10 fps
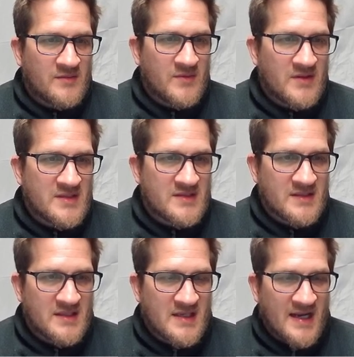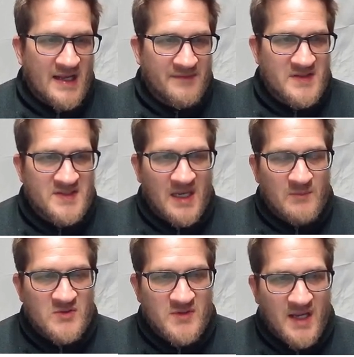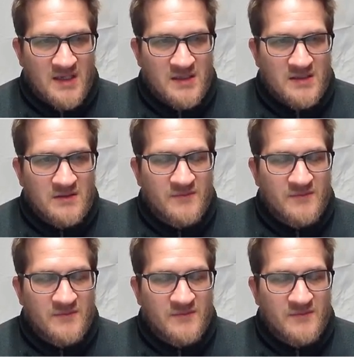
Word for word: you kind of have the same trend in the